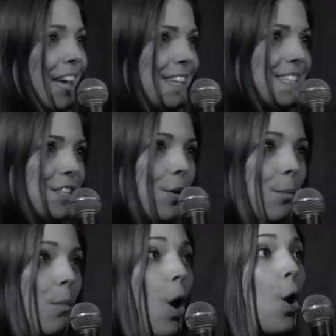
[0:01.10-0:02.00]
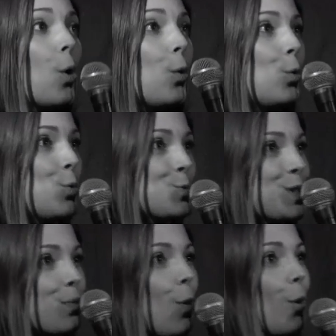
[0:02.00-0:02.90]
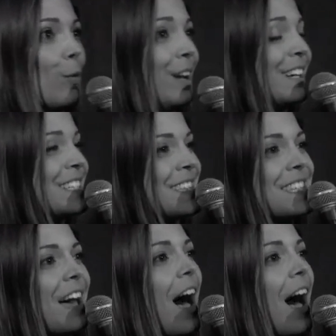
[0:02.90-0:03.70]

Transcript: It's the most boringest